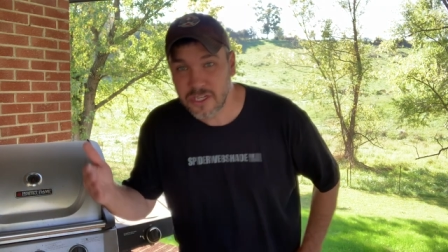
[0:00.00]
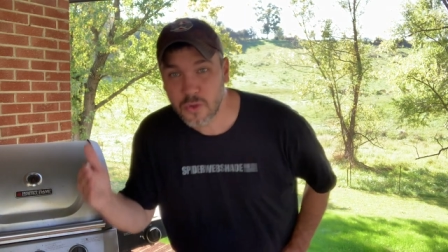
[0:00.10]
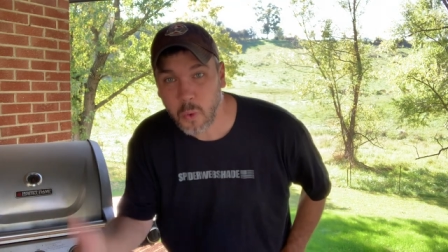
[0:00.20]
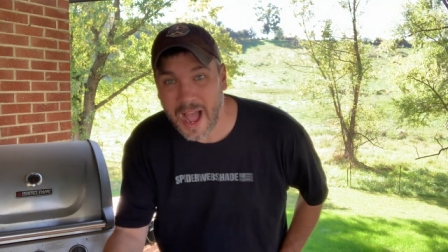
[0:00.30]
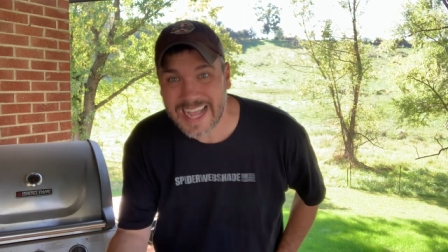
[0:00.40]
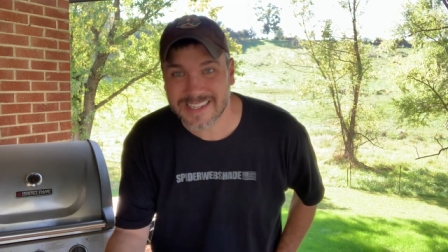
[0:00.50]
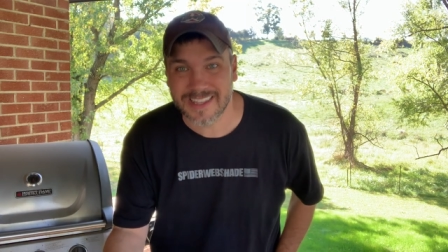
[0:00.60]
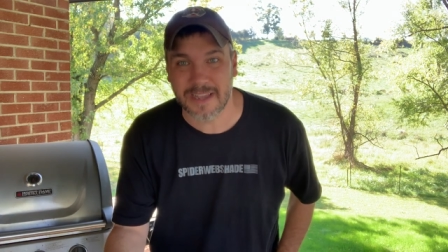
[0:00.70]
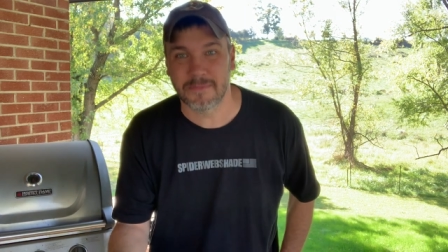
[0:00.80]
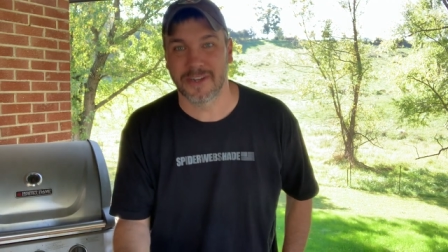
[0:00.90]
twice
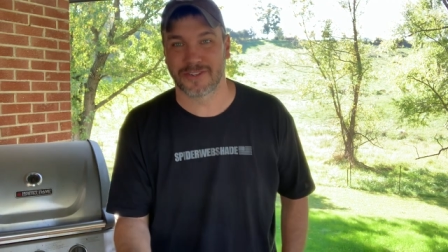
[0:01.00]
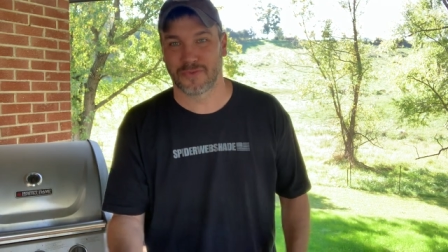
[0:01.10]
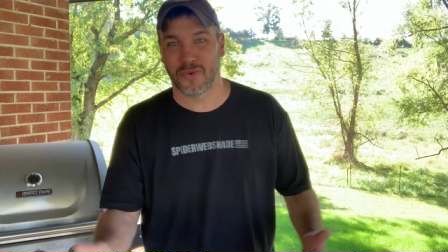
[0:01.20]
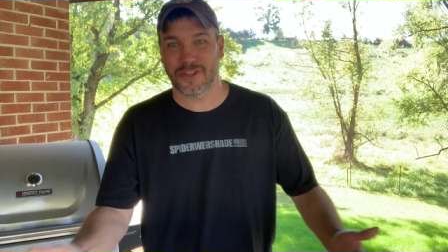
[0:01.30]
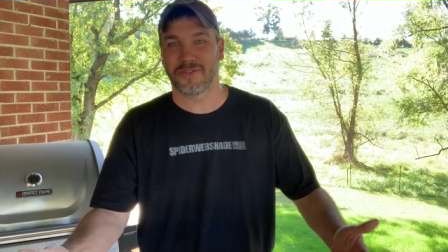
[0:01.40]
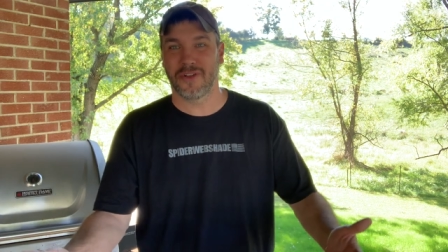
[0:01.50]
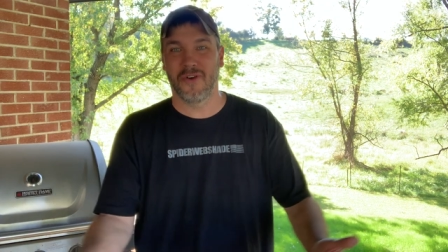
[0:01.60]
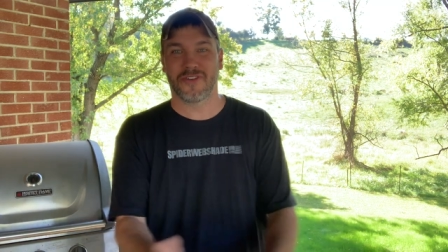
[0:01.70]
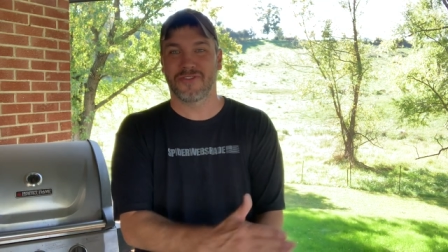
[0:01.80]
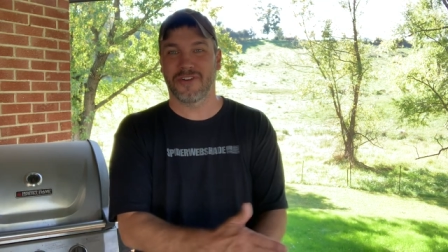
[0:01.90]
that much. What are you
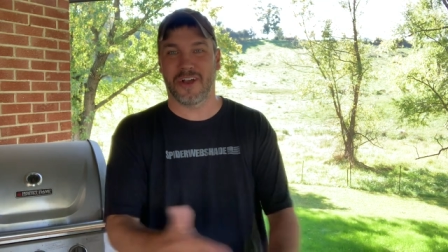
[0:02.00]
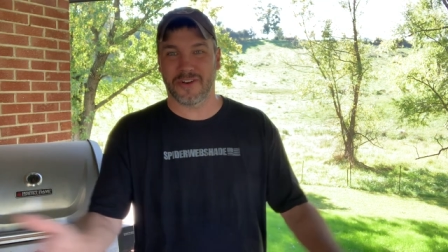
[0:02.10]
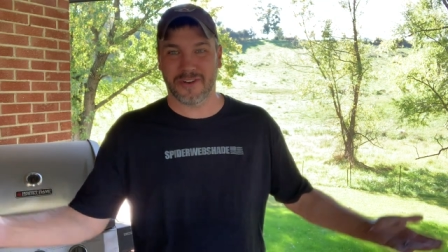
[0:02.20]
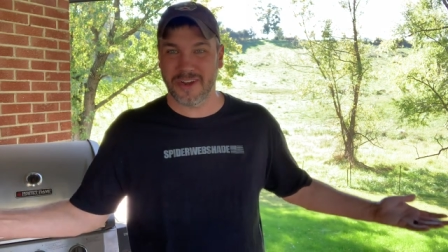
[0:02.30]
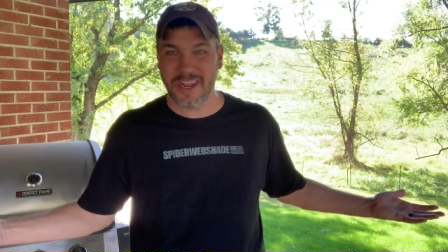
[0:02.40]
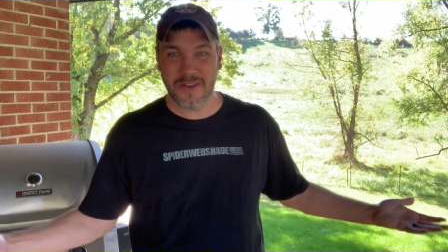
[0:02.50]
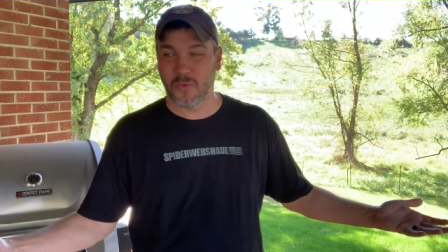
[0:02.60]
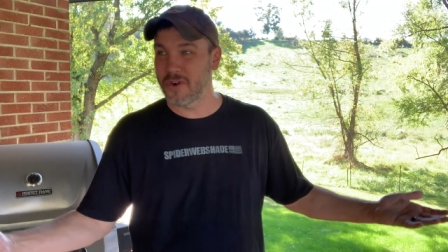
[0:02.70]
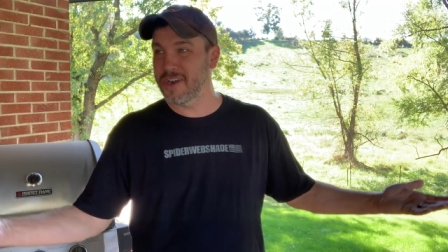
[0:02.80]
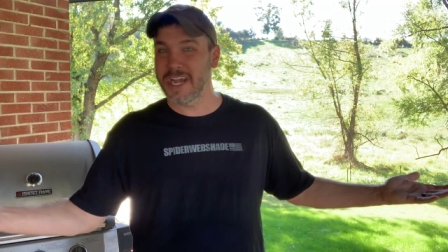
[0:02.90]
doing? You're not
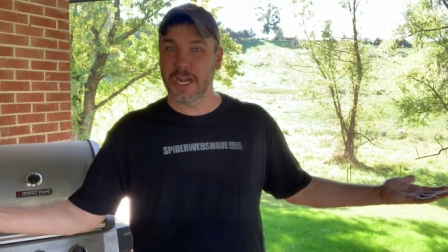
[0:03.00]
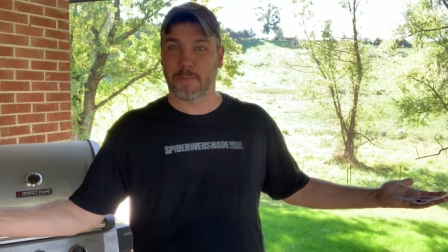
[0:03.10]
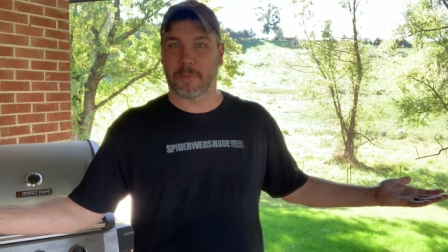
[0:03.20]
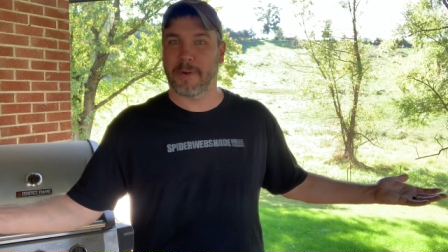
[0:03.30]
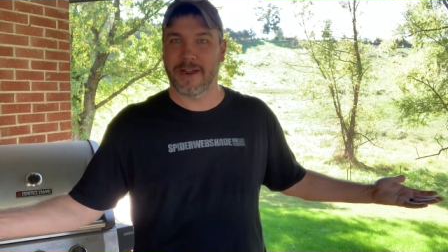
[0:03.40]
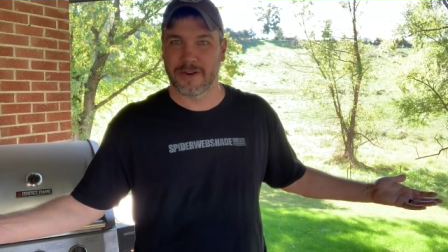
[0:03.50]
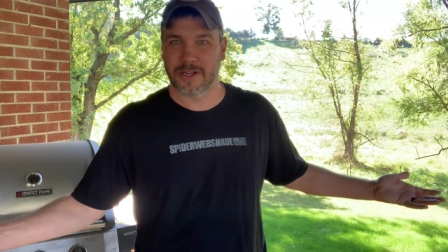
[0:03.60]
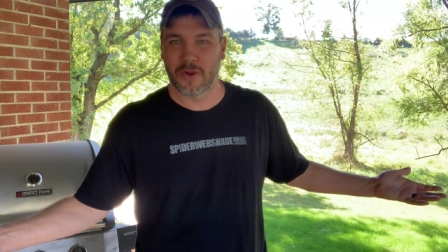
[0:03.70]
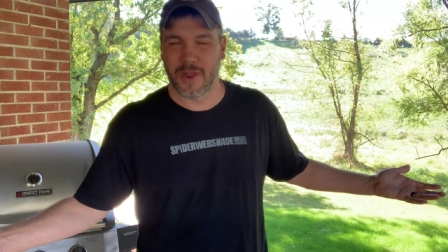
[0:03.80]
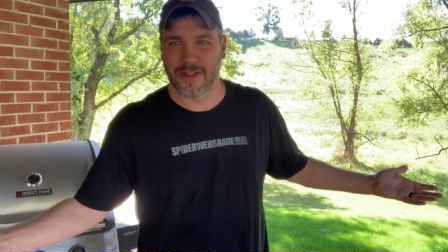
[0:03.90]
anywhere near prepared to
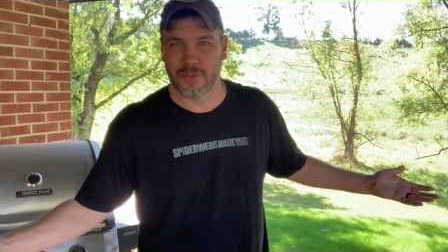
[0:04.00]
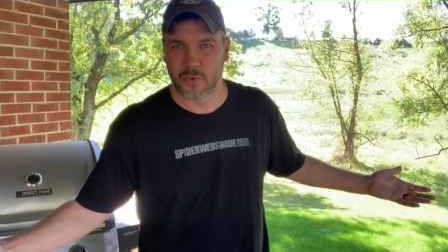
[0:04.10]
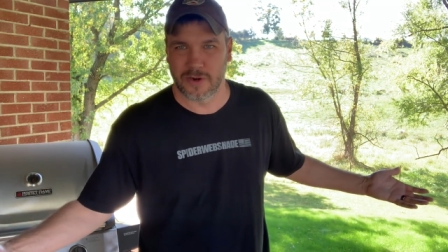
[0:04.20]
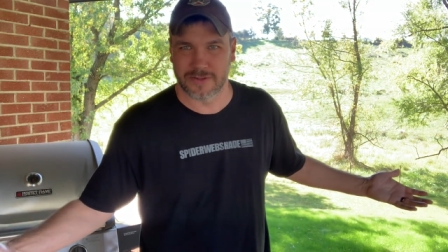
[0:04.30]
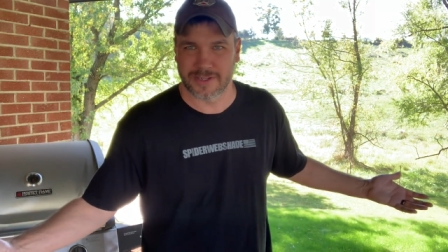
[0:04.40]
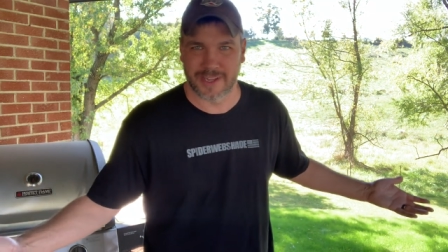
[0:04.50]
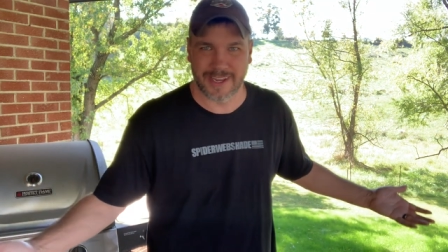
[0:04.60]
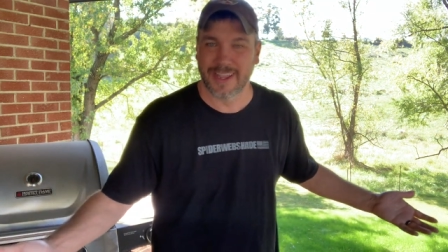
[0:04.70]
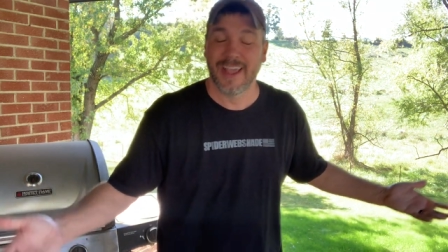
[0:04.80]
go out in the world today.